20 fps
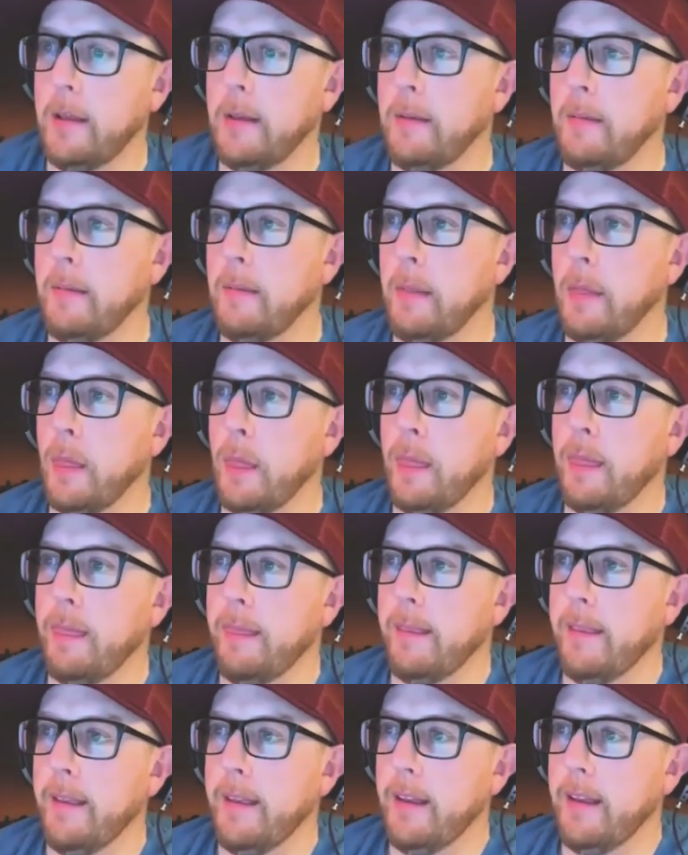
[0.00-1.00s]
sense.
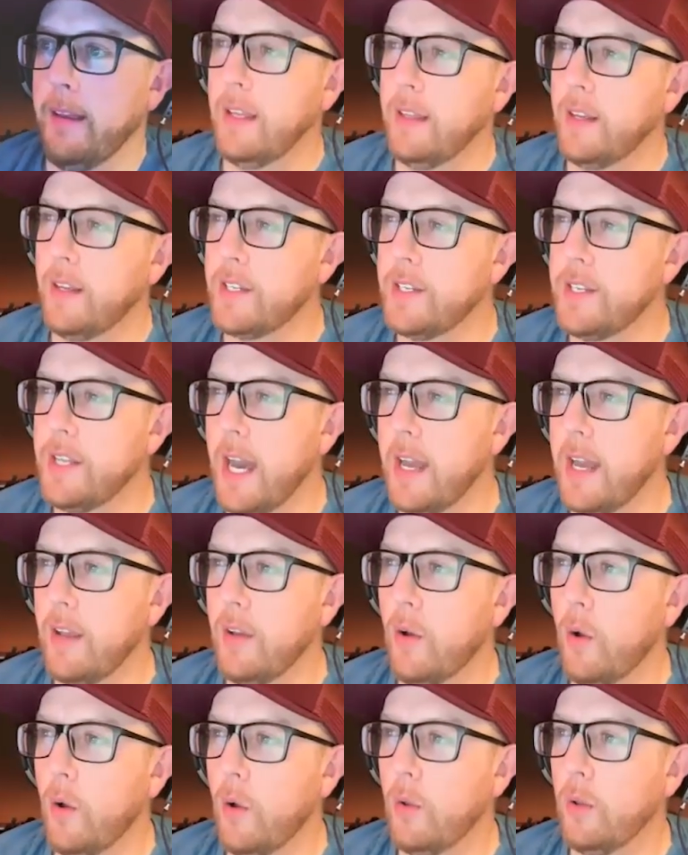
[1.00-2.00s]
There's not a
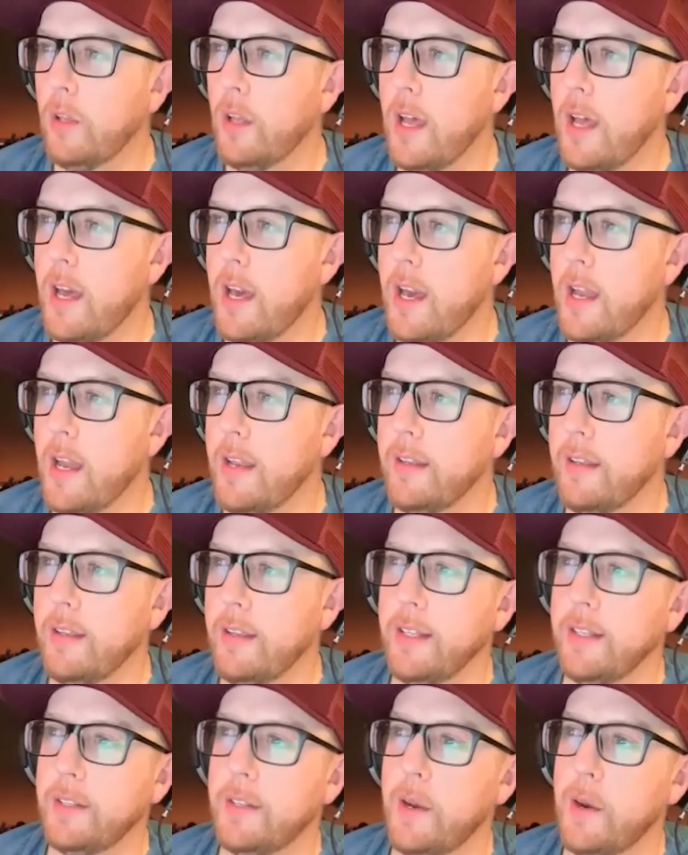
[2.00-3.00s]
whole lot
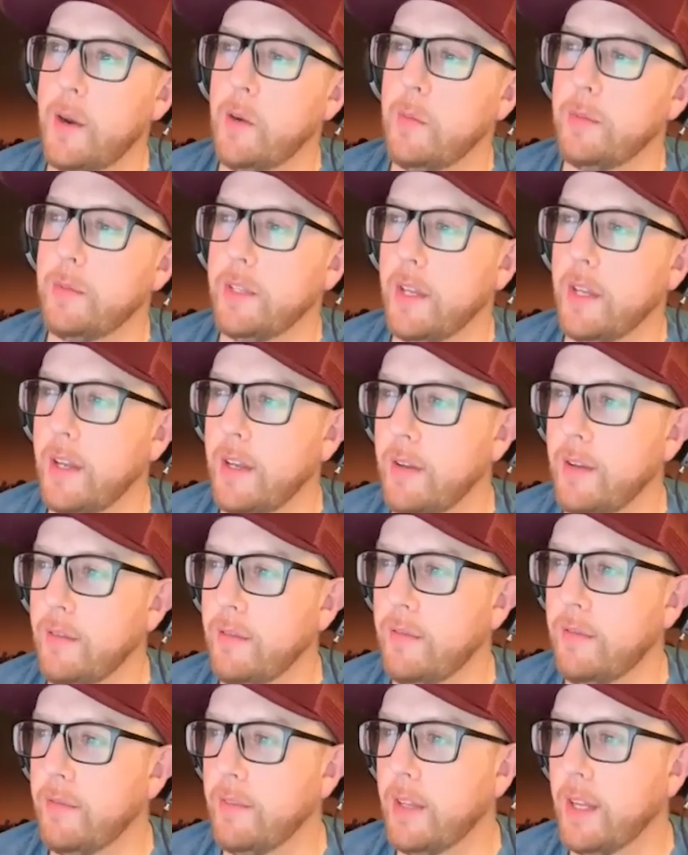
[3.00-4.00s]
in terms
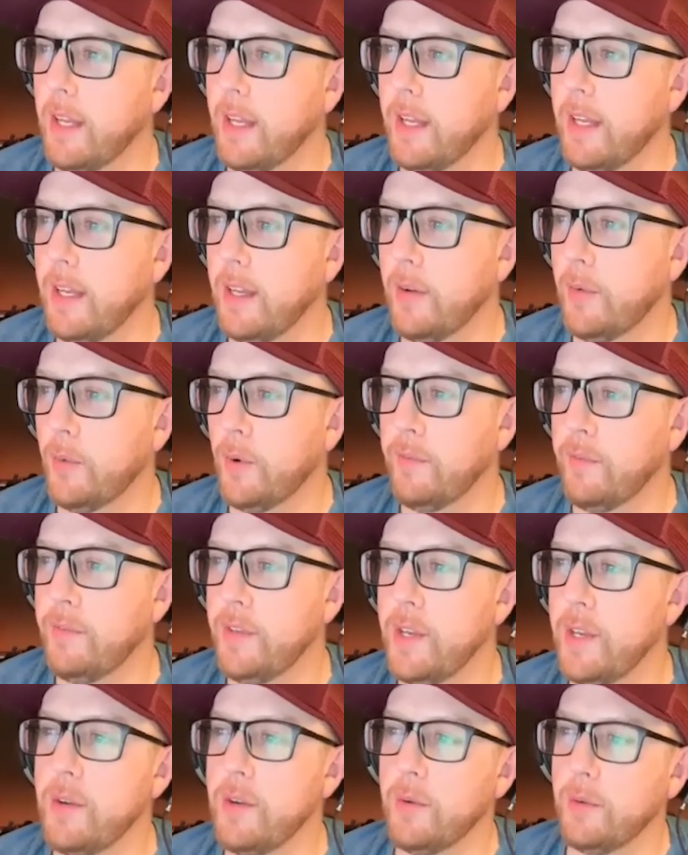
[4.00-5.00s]
of uh,
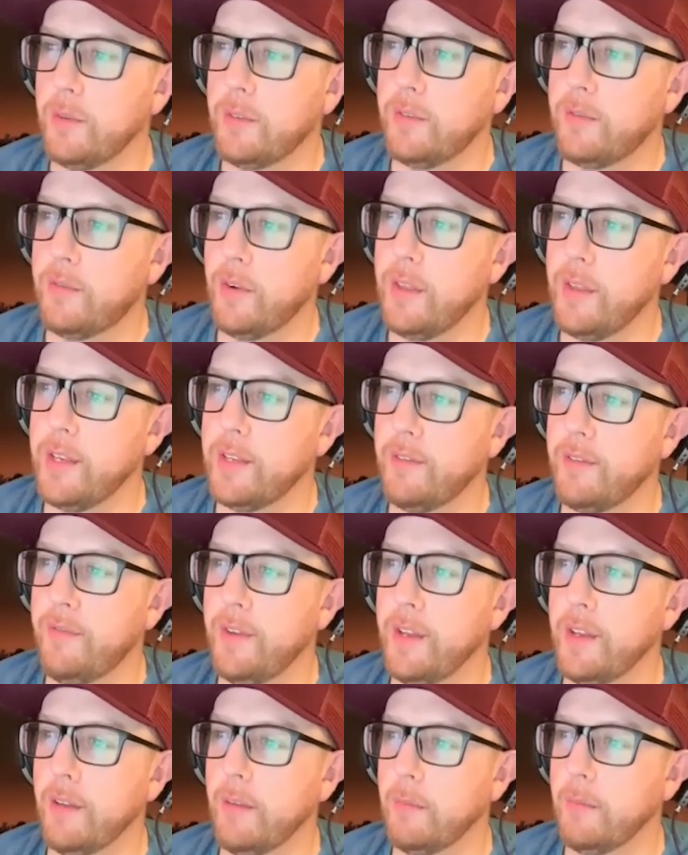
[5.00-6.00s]
reviews for this
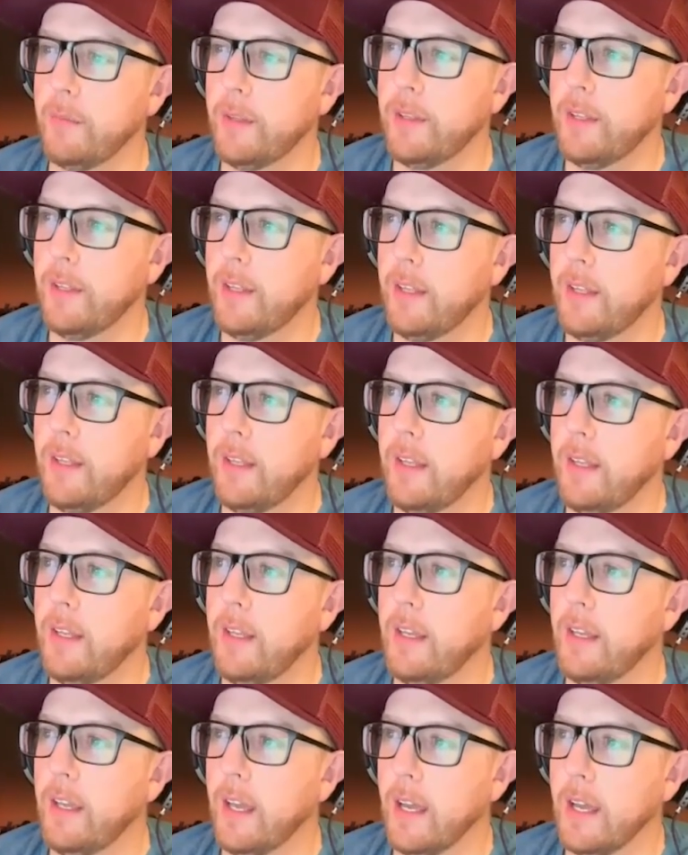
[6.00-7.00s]
film.
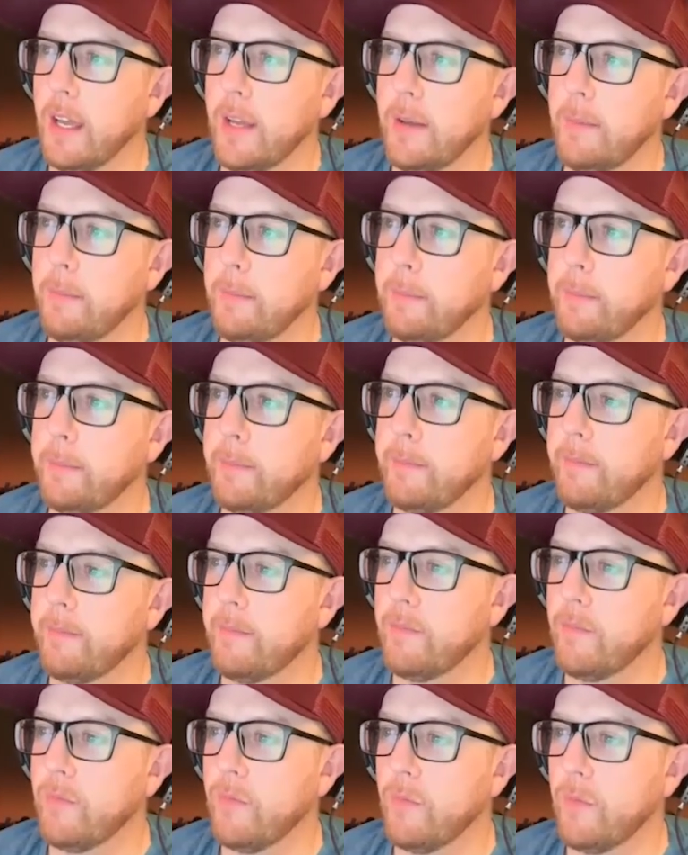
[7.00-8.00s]
I'm not um,
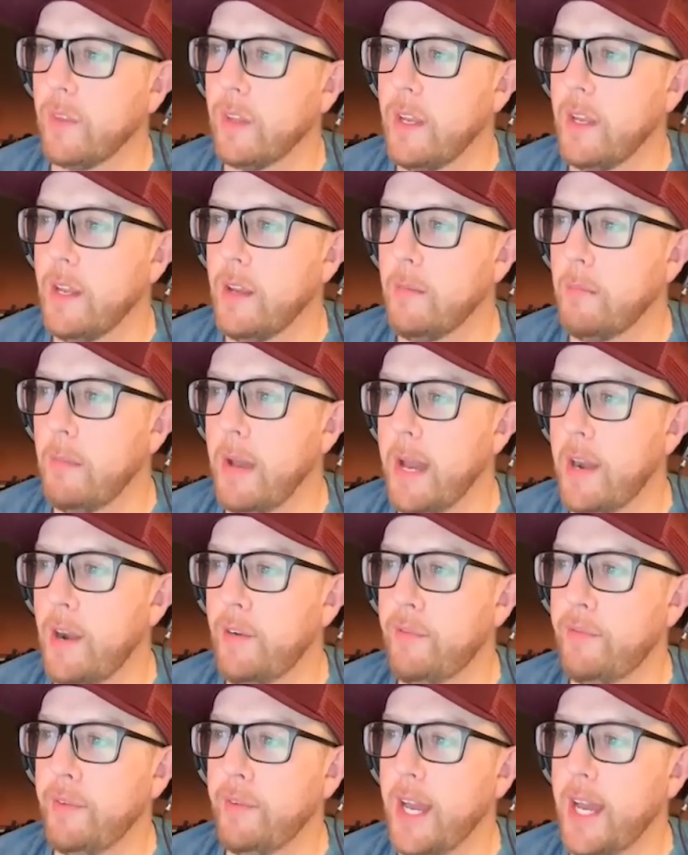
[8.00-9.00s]
surprised. Matter
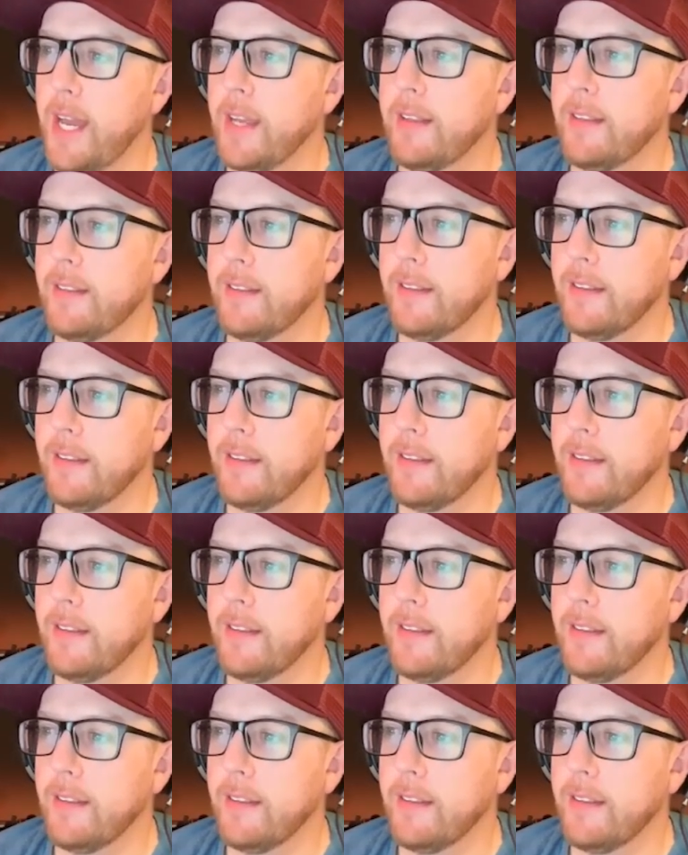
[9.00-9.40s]
of fact,